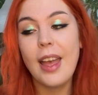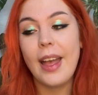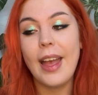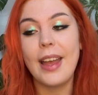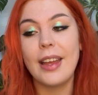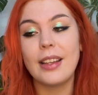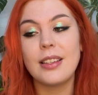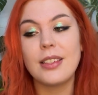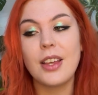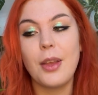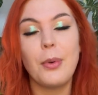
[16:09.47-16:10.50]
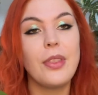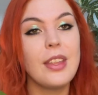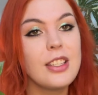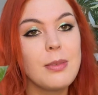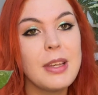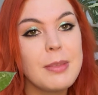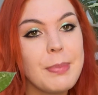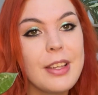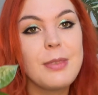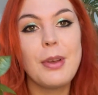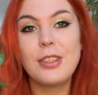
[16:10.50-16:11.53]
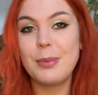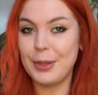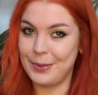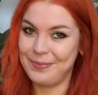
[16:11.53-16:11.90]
And I want this to be as big as possible.